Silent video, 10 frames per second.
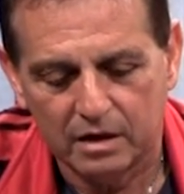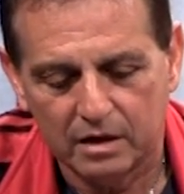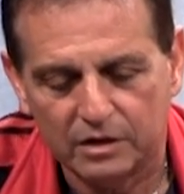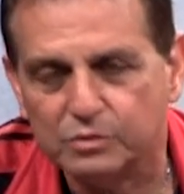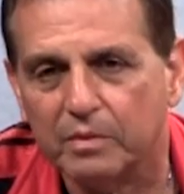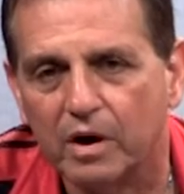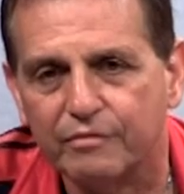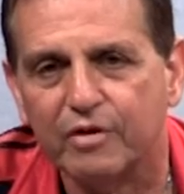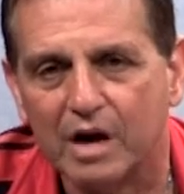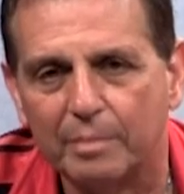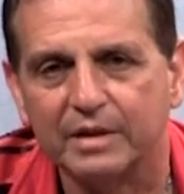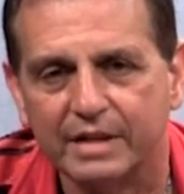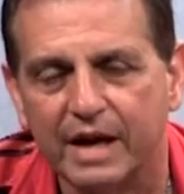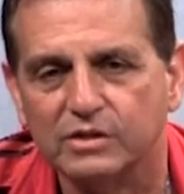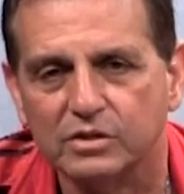this went on for a couple of
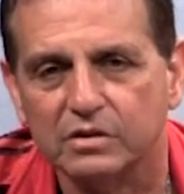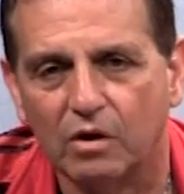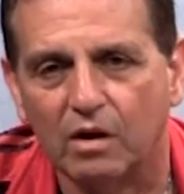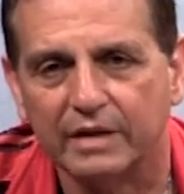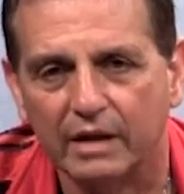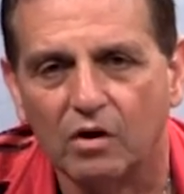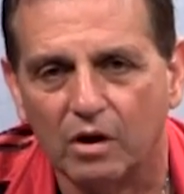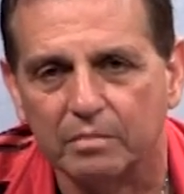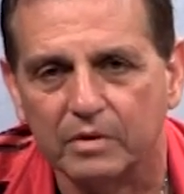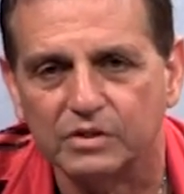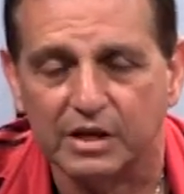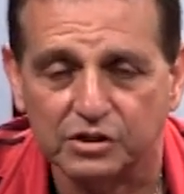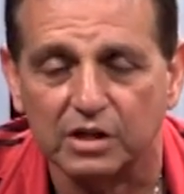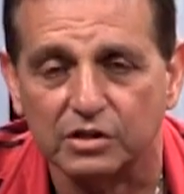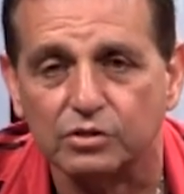days, all day long, because they
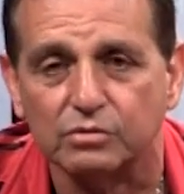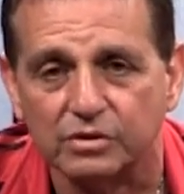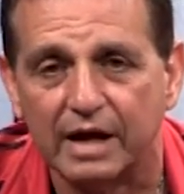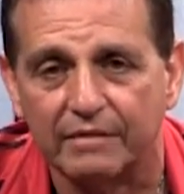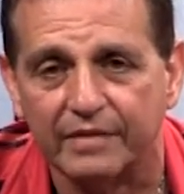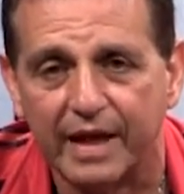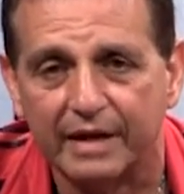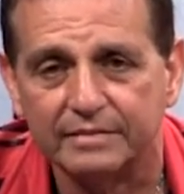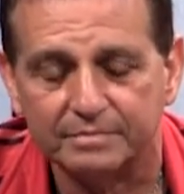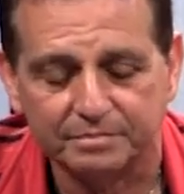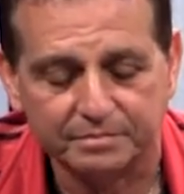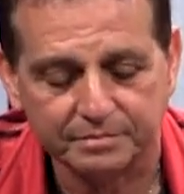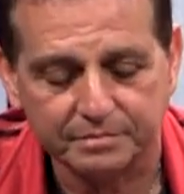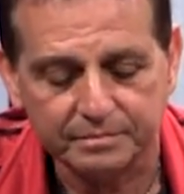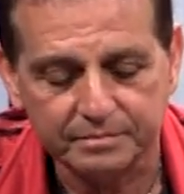shut the schools down for that.
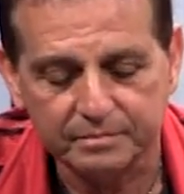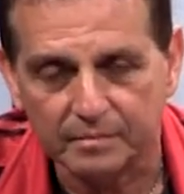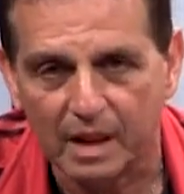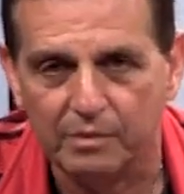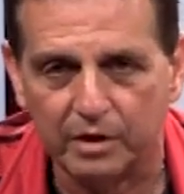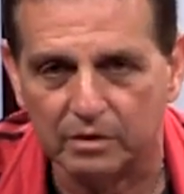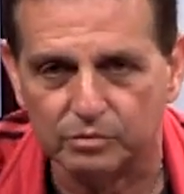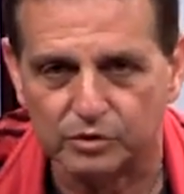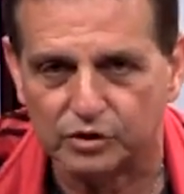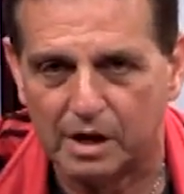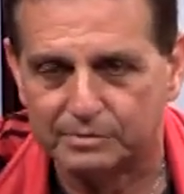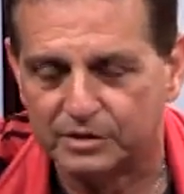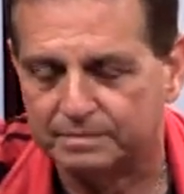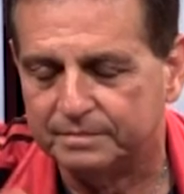And we held workshops.